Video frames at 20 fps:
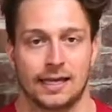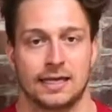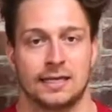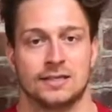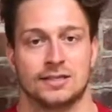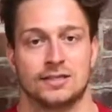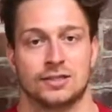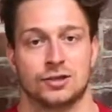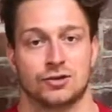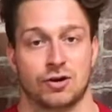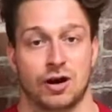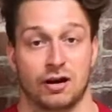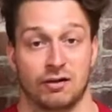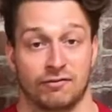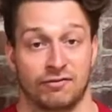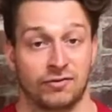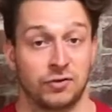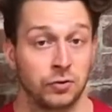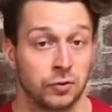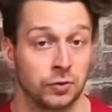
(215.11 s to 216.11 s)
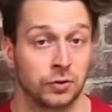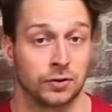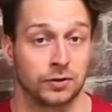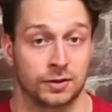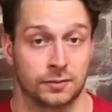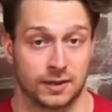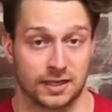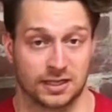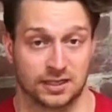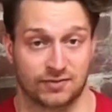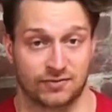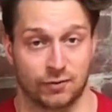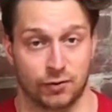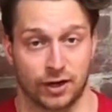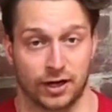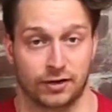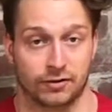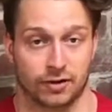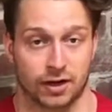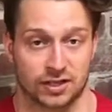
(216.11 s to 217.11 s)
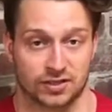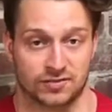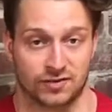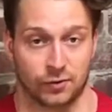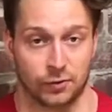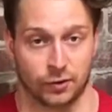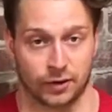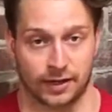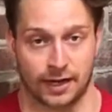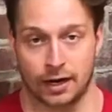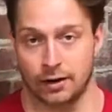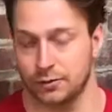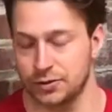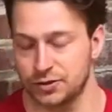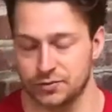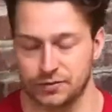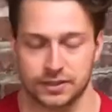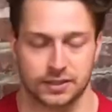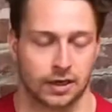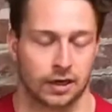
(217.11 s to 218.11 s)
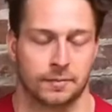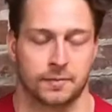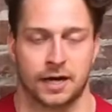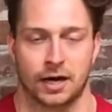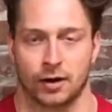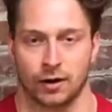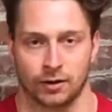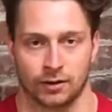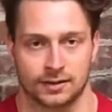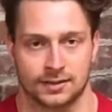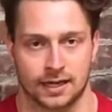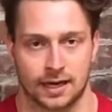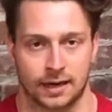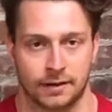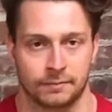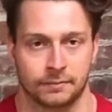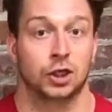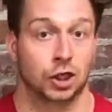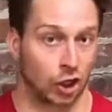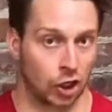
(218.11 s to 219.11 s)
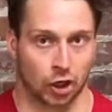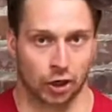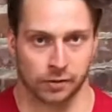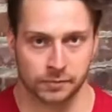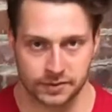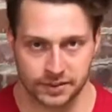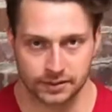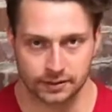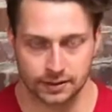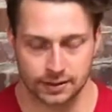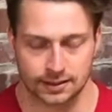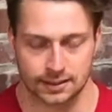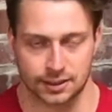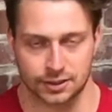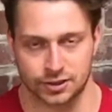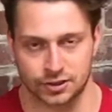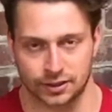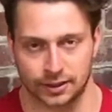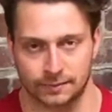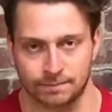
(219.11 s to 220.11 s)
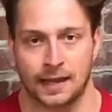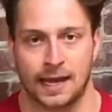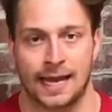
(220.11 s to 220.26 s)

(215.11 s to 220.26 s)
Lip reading: is to try to fuel the best for a CrossFit workout, which we talk about all the time, carbs essentially,